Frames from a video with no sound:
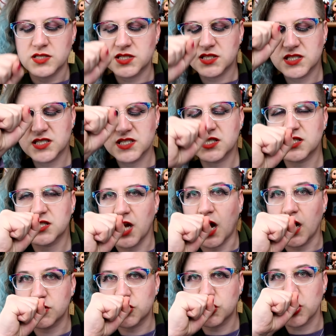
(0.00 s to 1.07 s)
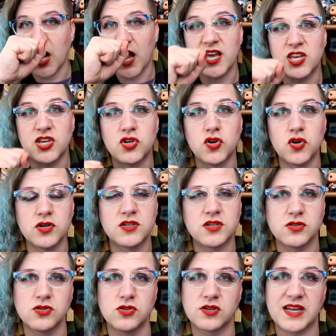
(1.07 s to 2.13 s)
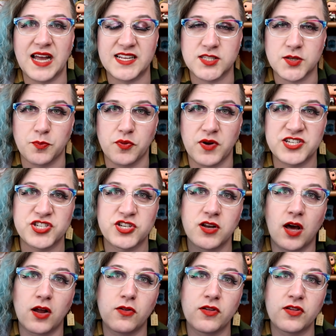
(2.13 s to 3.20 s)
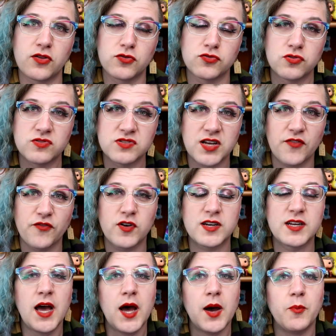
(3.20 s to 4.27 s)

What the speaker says: Such a good look at depression, not only those who suffer it,